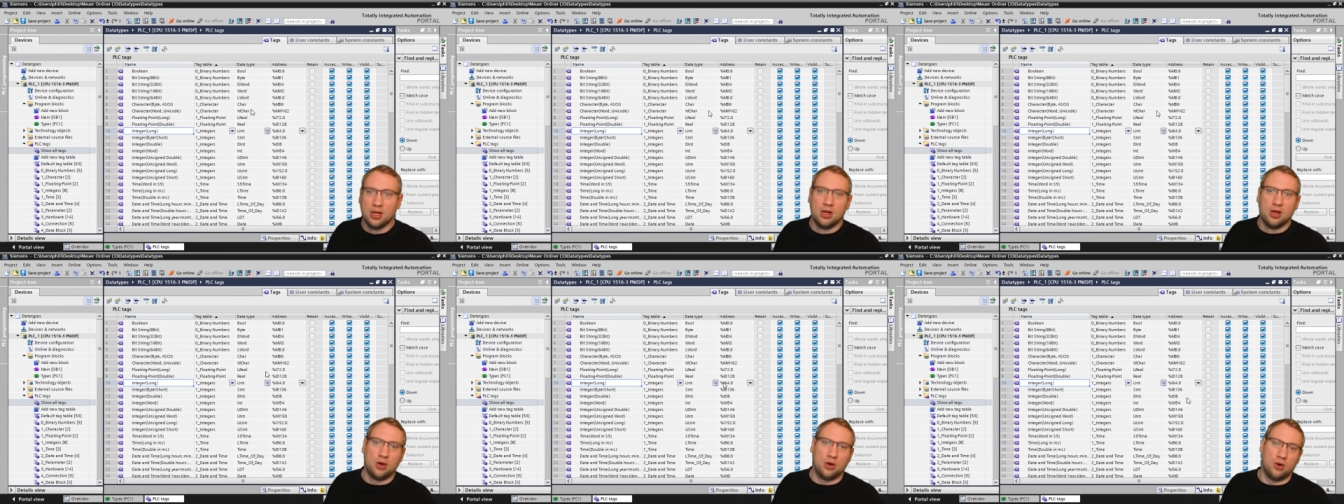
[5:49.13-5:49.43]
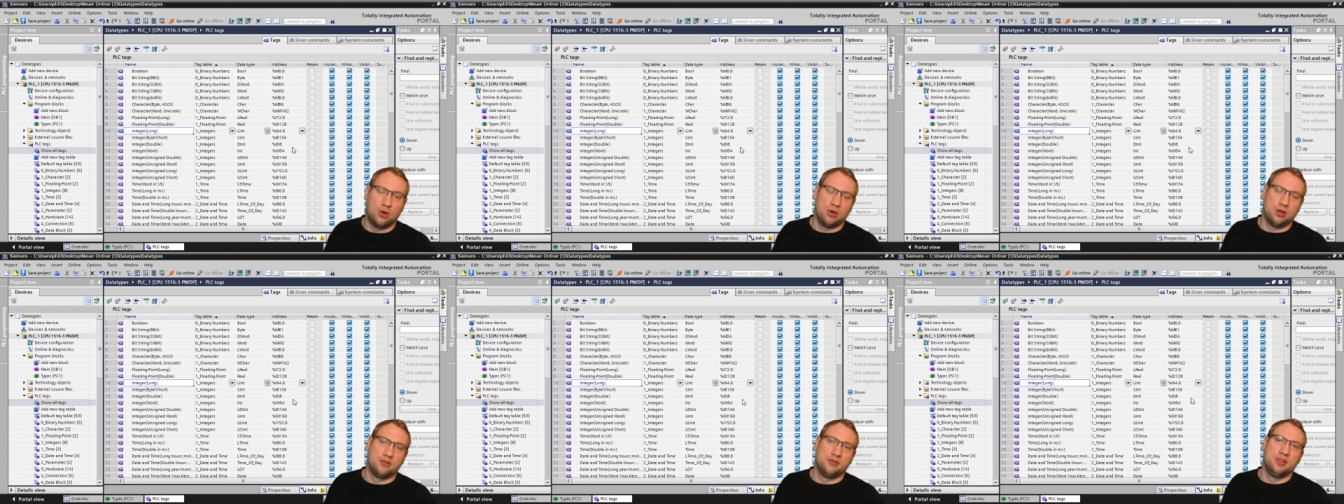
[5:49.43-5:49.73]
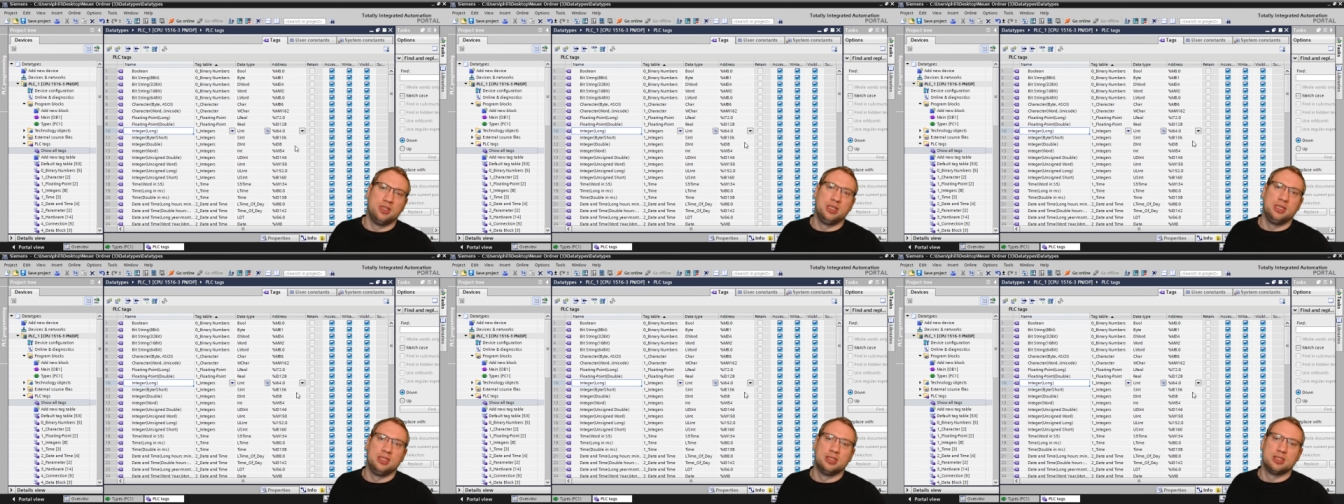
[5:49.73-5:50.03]
all of
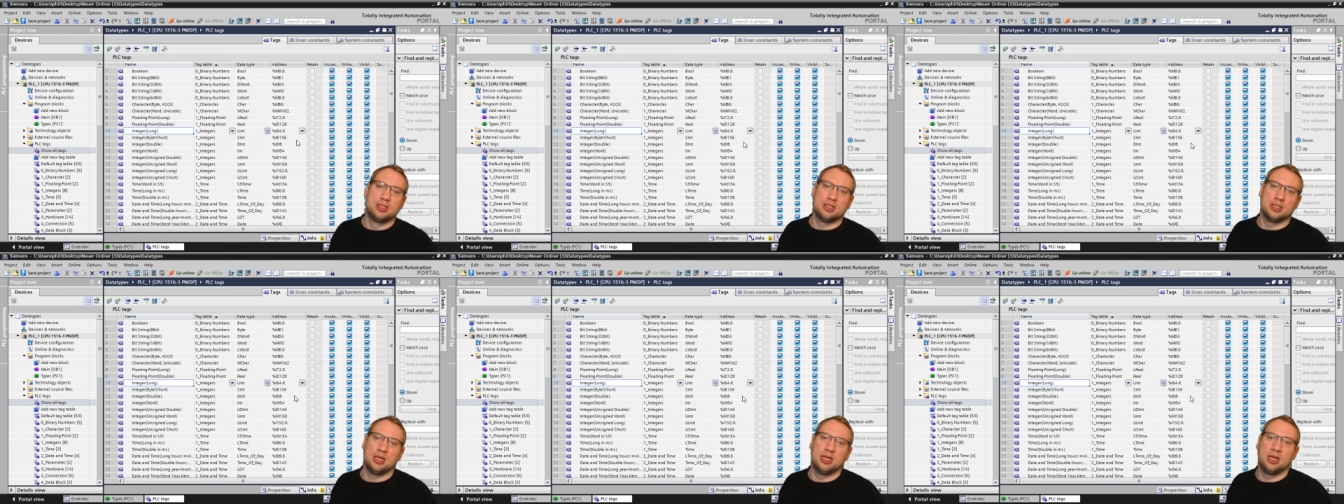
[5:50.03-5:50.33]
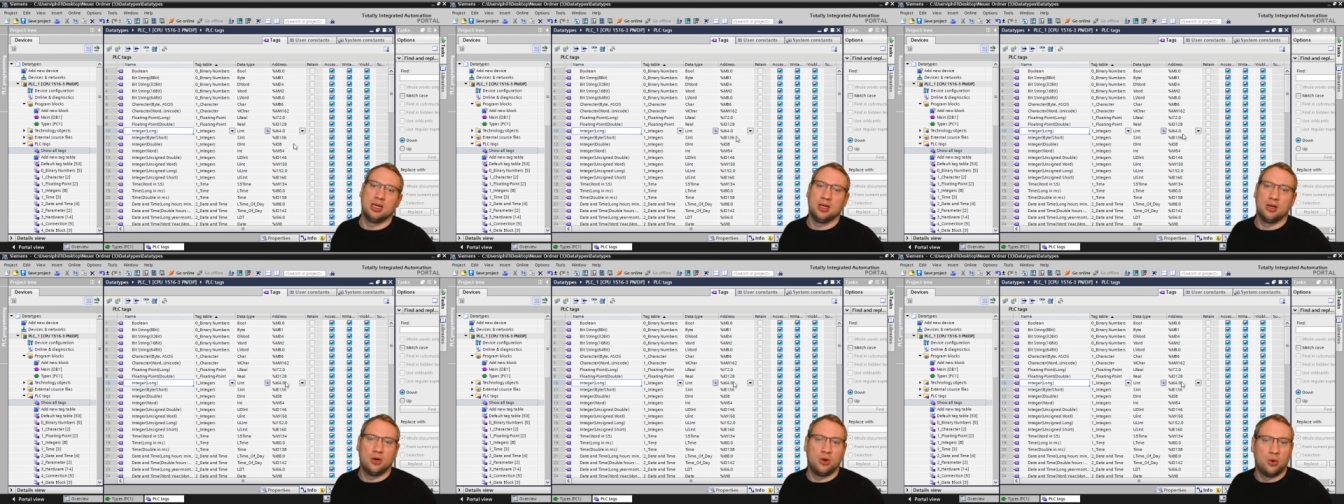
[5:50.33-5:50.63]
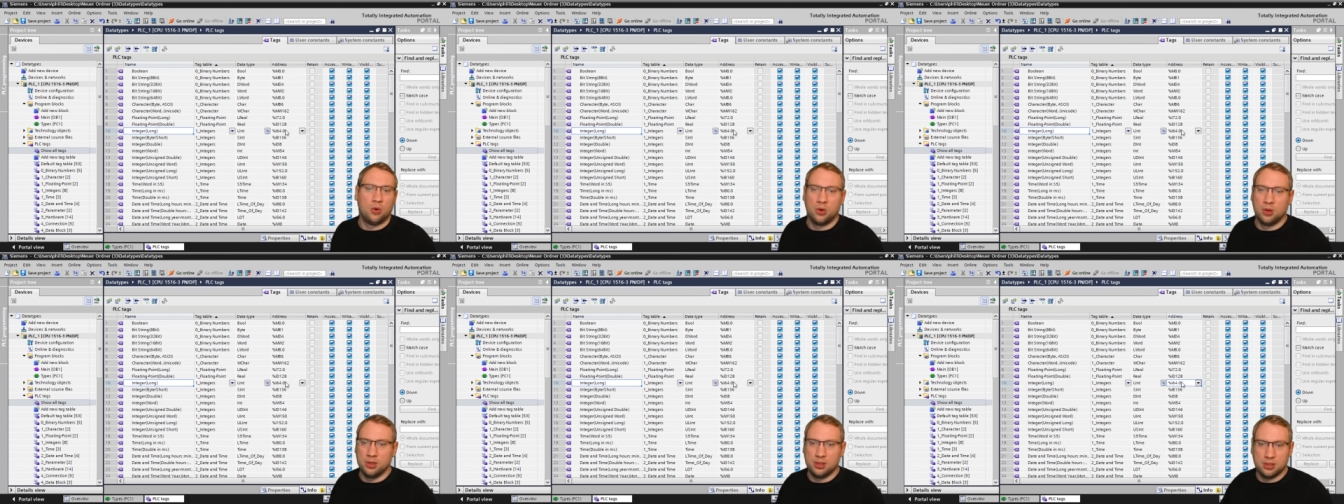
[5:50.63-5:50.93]
these uh,
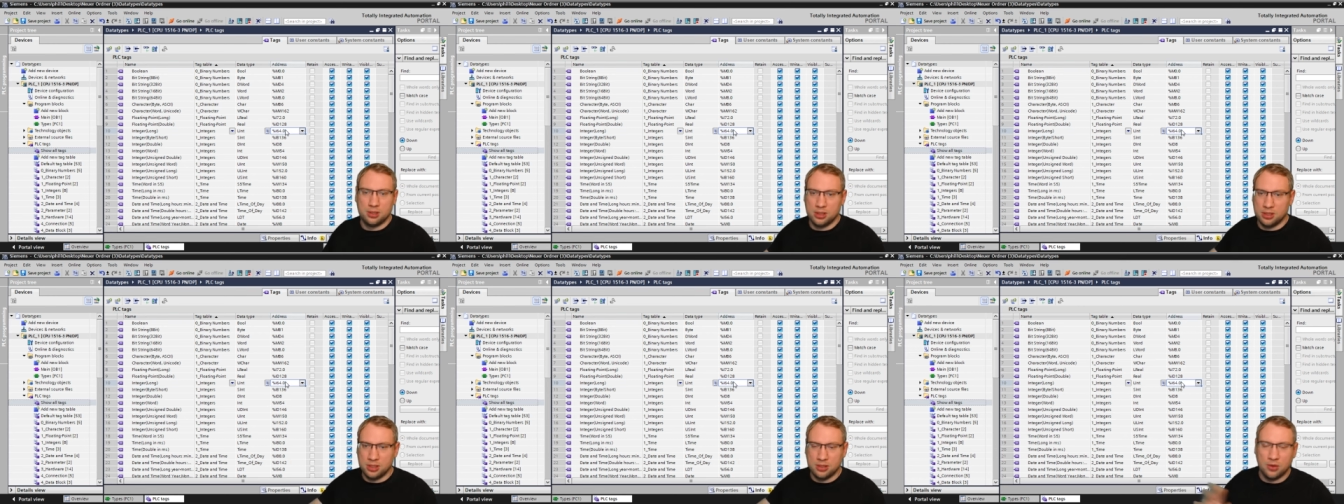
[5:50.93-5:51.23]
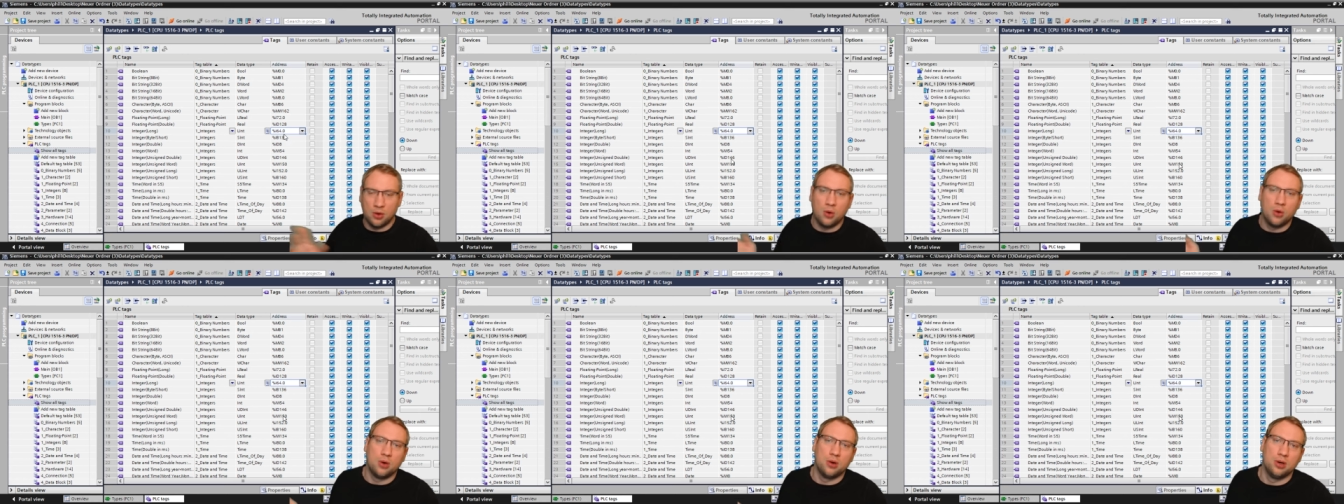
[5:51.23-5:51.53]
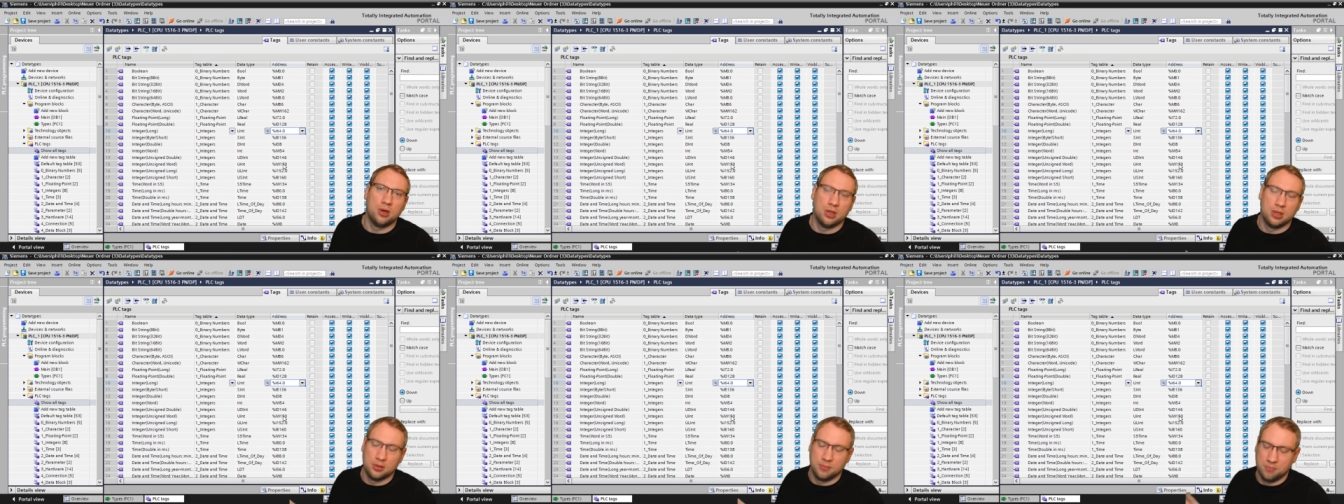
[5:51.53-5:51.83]
on in
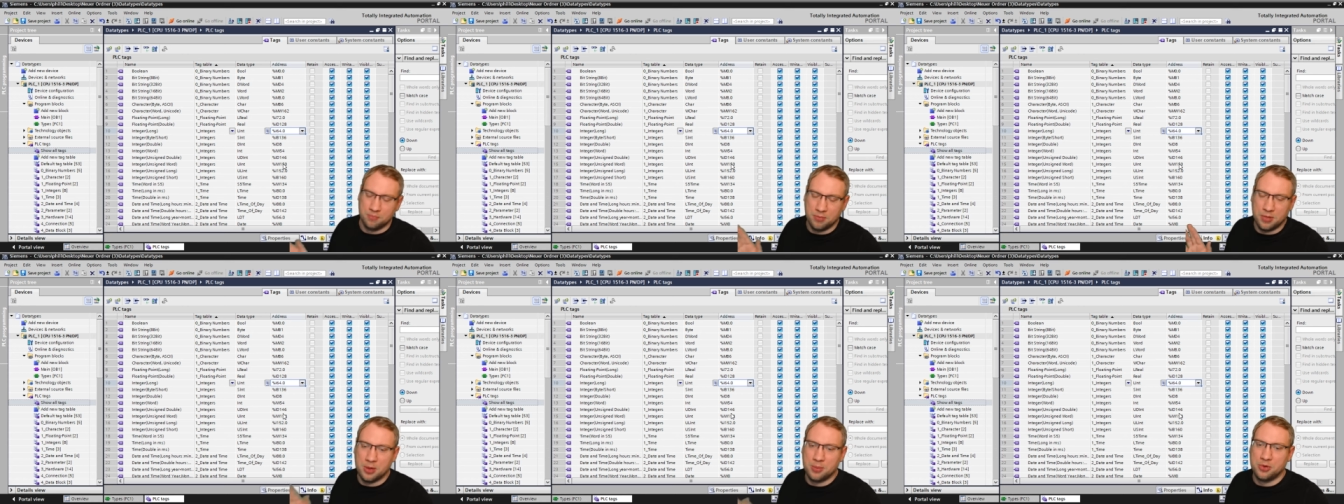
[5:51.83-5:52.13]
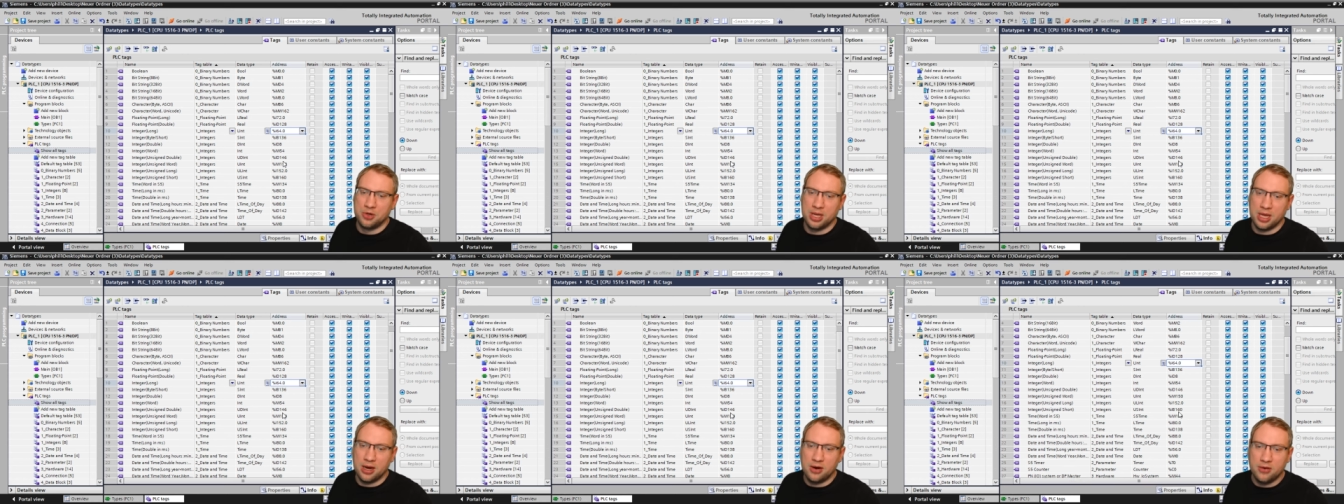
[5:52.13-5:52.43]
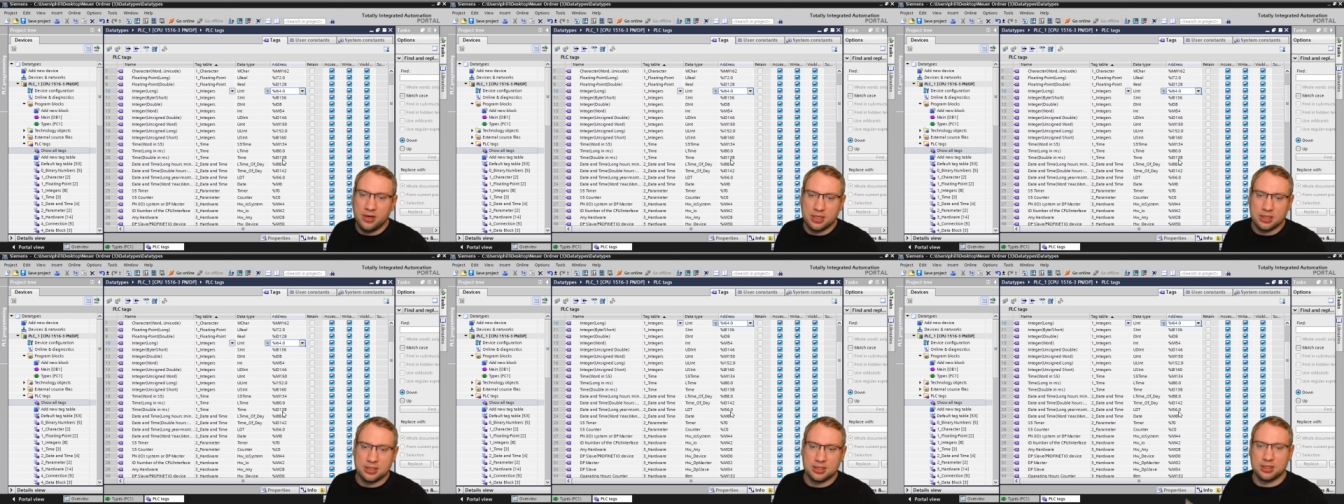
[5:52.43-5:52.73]
all memory
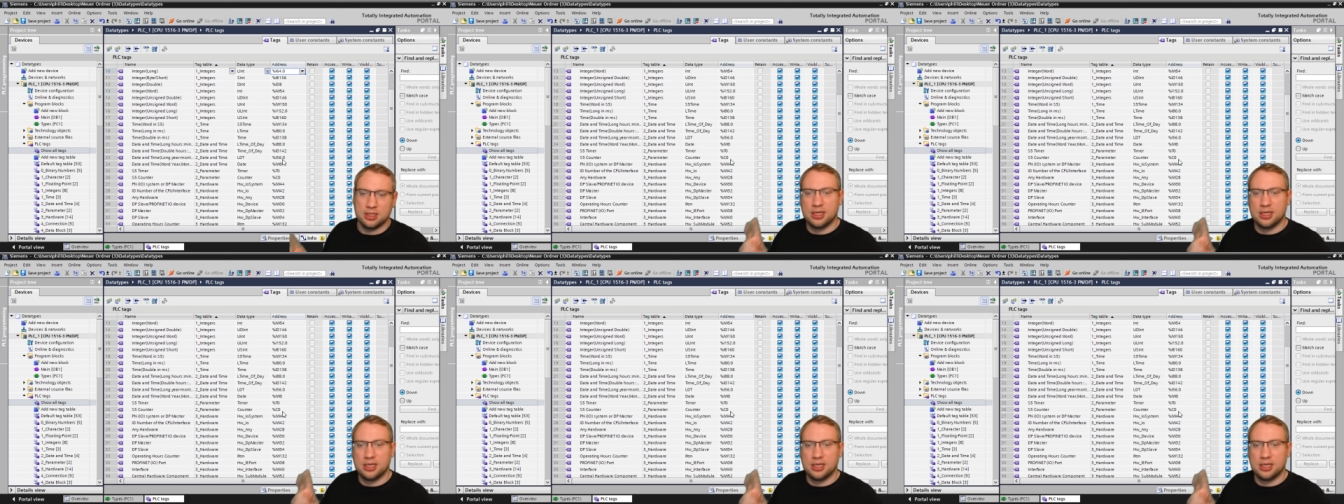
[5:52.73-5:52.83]
areas,